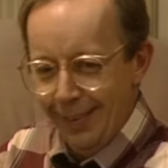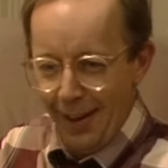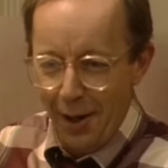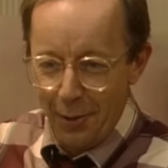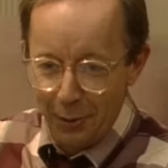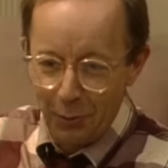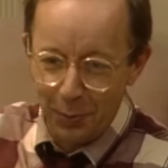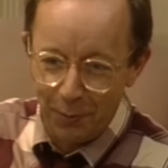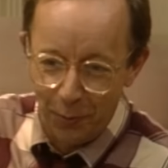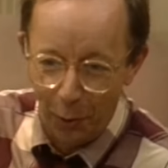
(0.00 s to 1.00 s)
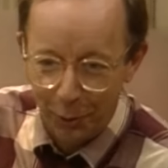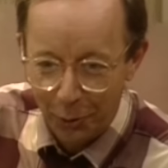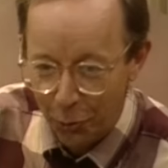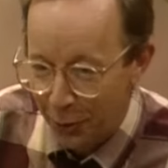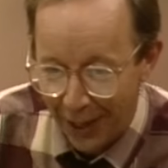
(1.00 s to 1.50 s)
How could you be voted
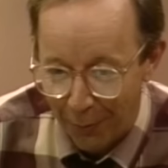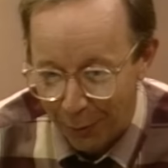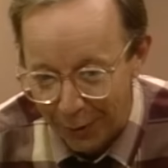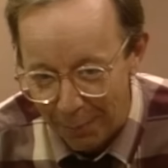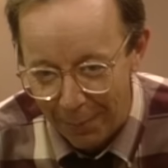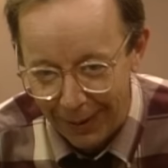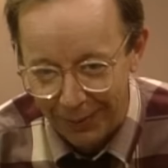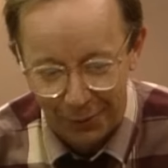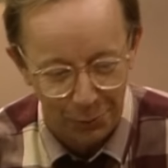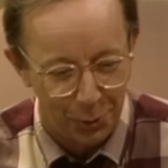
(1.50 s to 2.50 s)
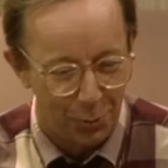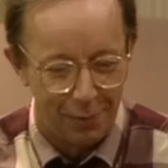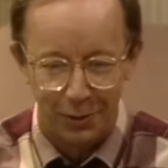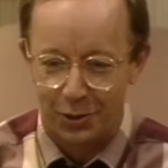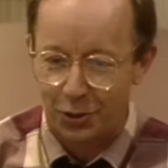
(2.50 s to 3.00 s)
newcomer of the month when you
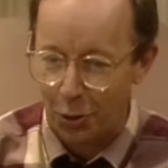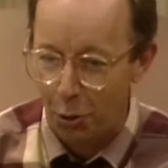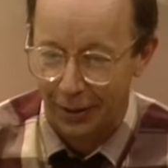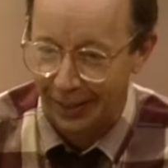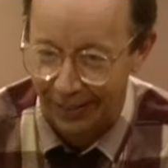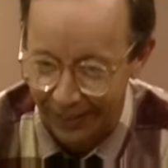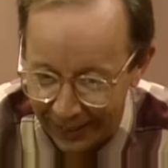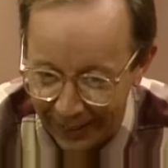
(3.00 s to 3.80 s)
haven't sold anything